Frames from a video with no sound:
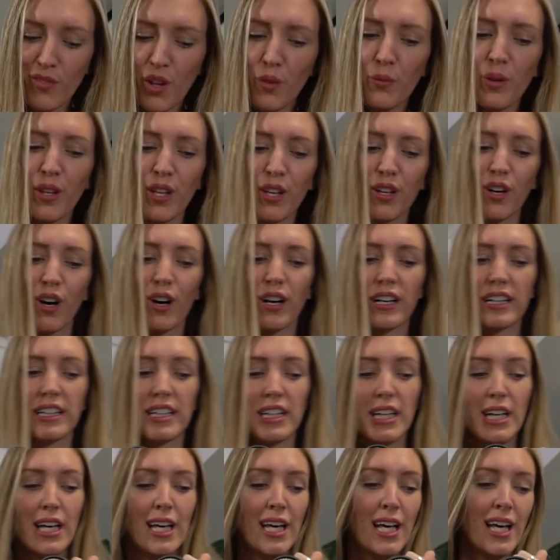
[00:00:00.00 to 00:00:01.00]
with a guy
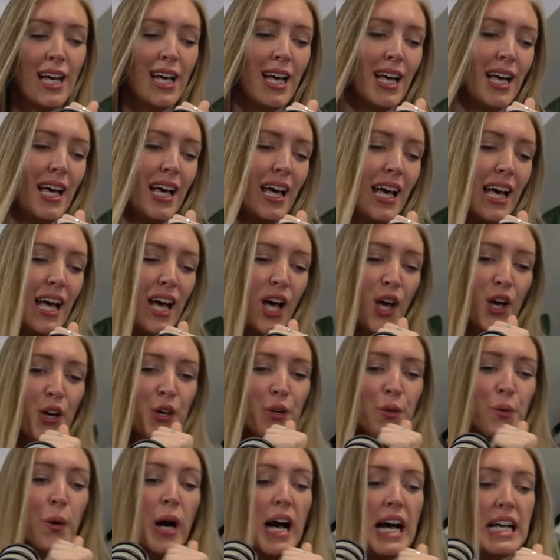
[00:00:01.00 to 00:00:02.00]

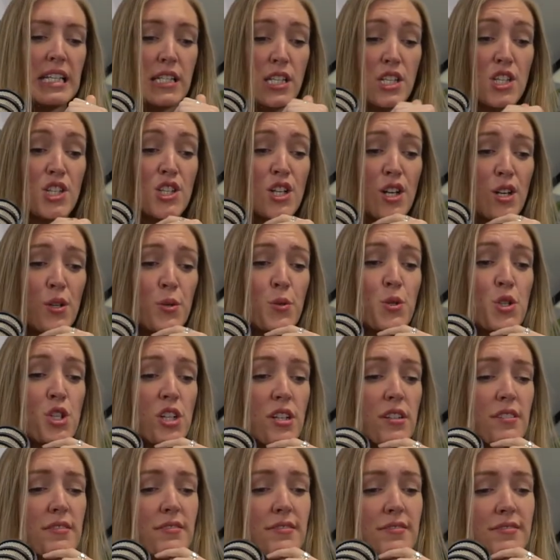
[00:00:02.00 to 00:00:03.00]
who has a
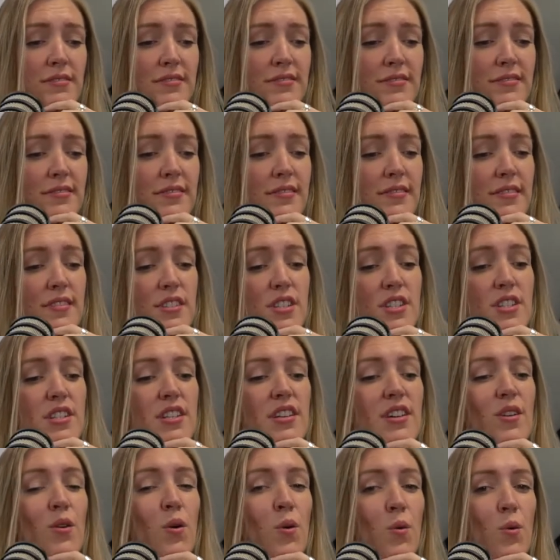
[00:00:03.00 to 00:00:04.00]
solution
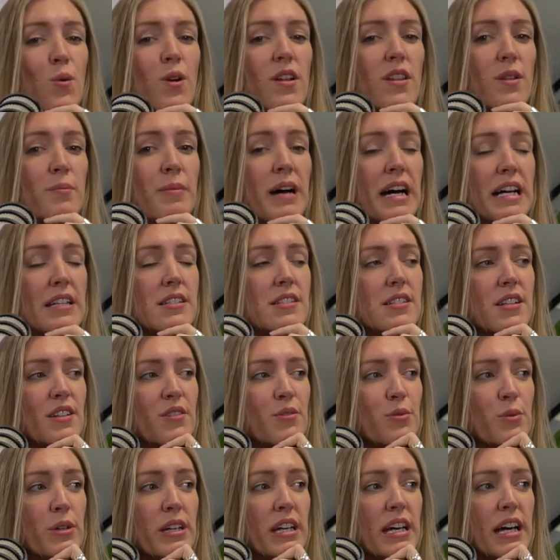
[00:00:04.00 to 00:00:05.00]
to all of the bad
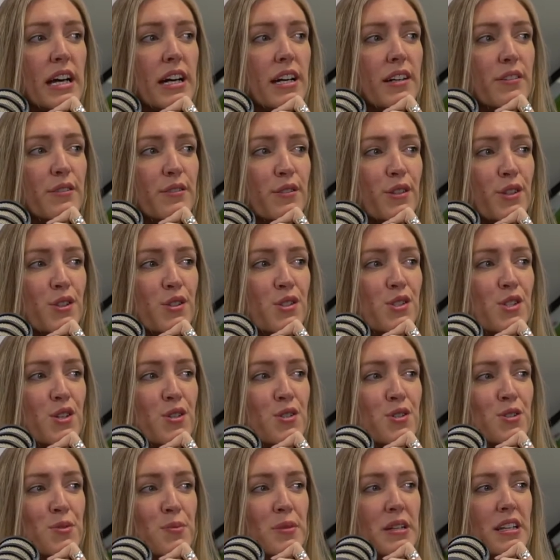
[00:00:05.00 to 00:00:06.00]
stuff we have on
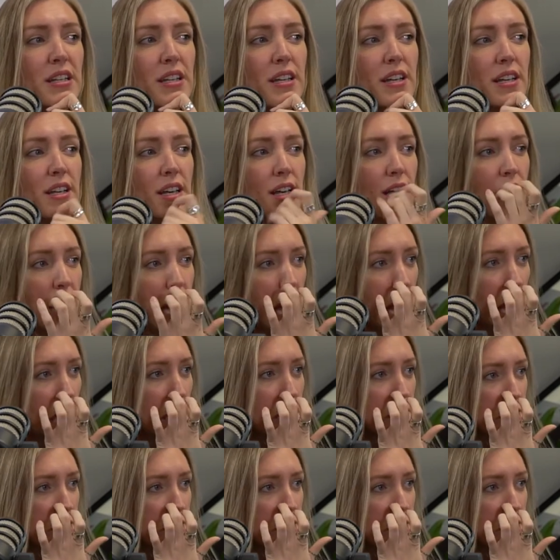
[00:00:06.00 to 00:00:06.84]
social media. Is and, it